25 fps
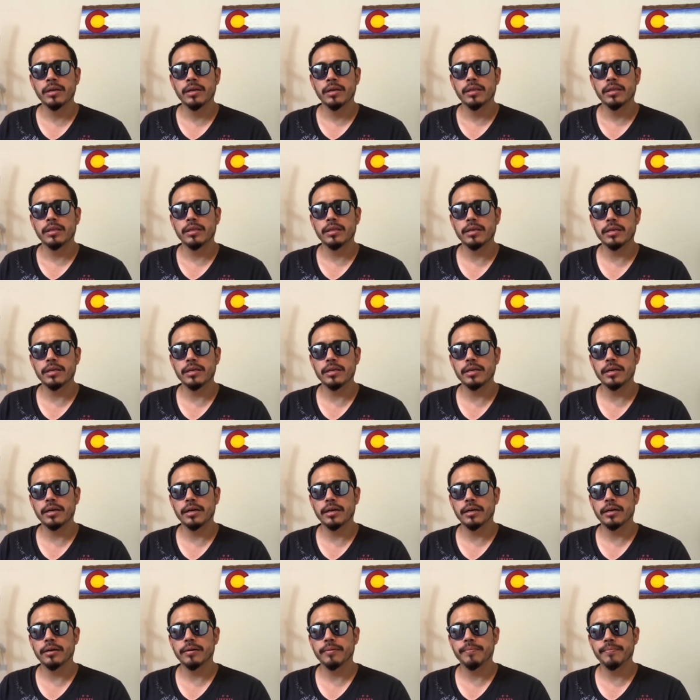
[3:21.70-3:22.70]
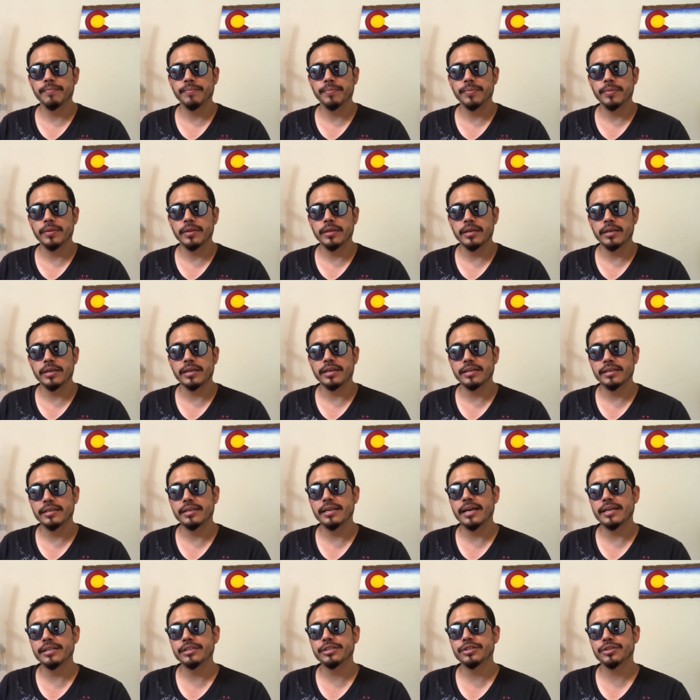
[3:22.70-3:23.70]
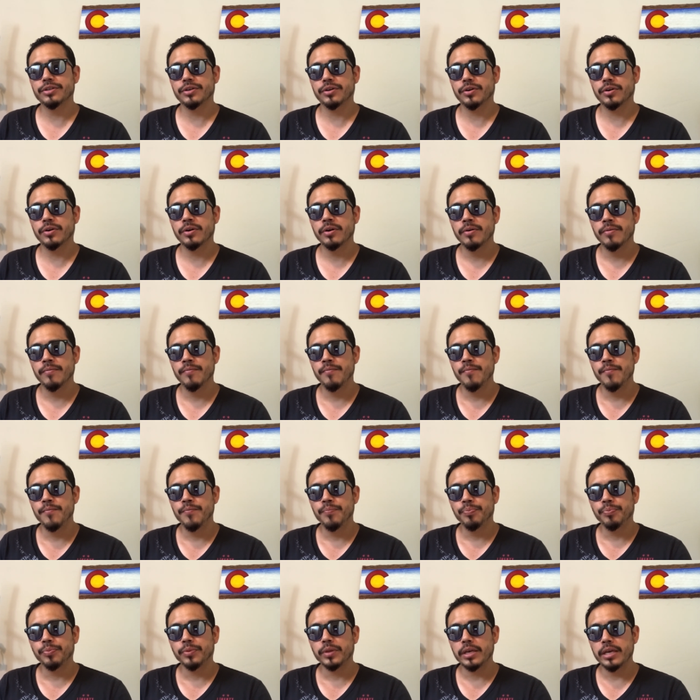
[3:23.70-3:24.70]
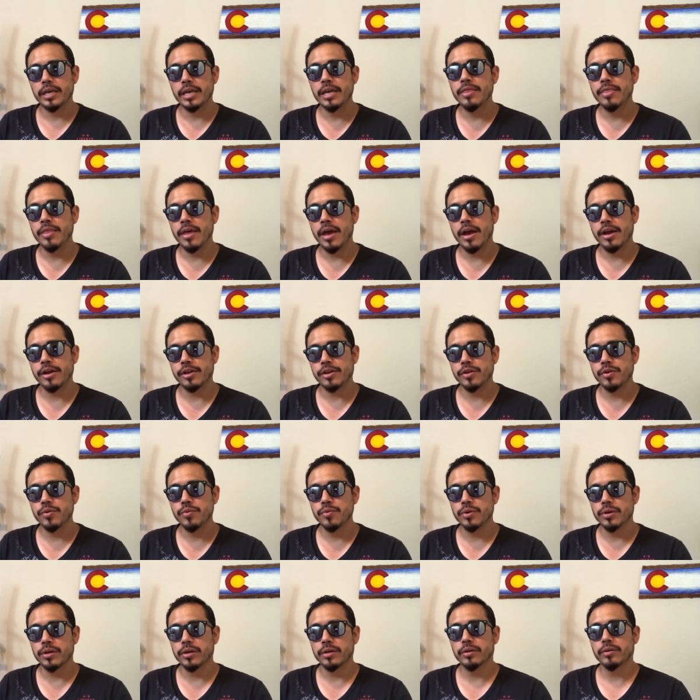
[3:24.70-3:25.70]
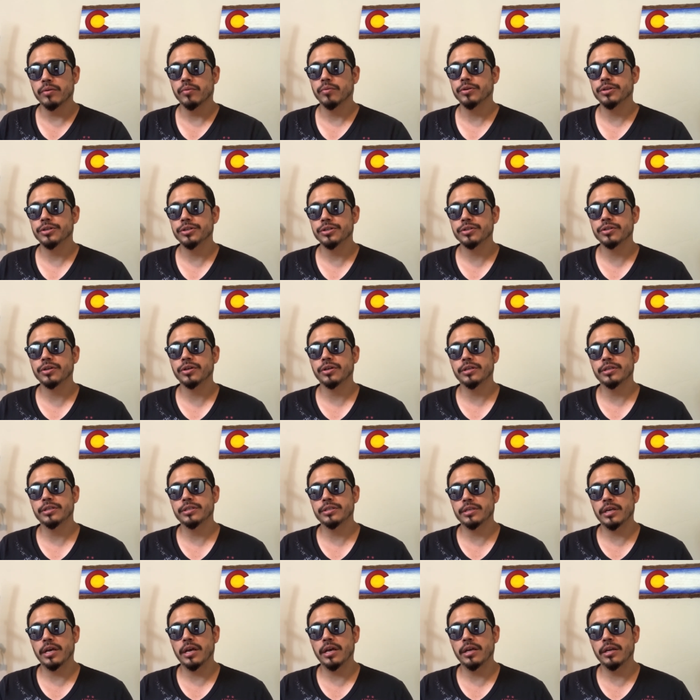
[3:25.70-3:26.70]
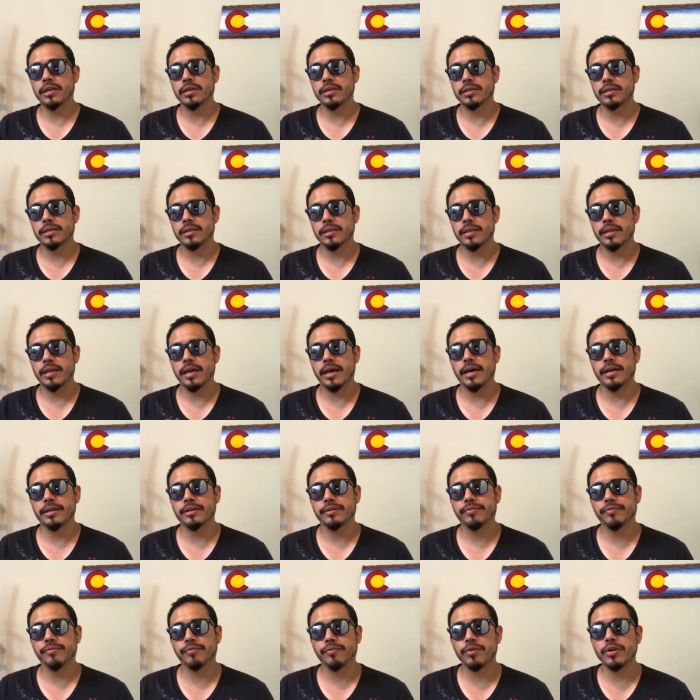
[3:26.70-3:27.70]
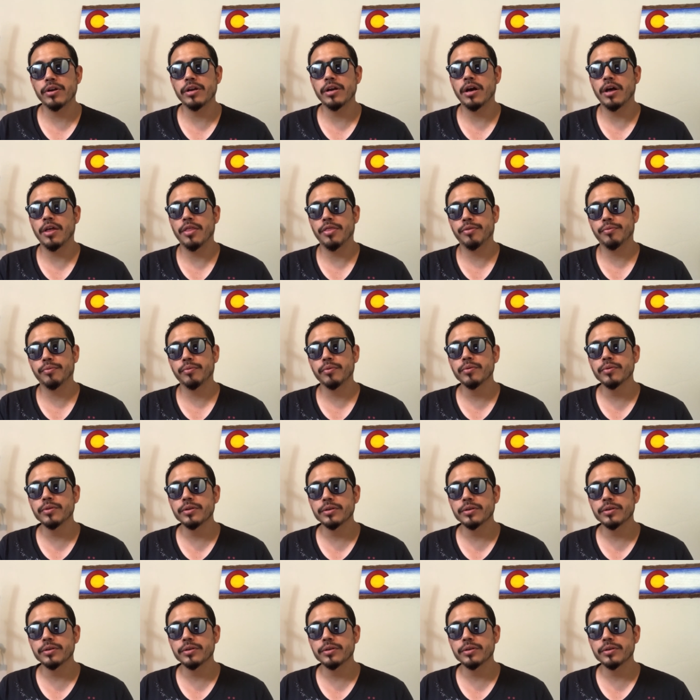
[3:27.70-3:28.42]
the condenser in that unit, which is going to send that freon through the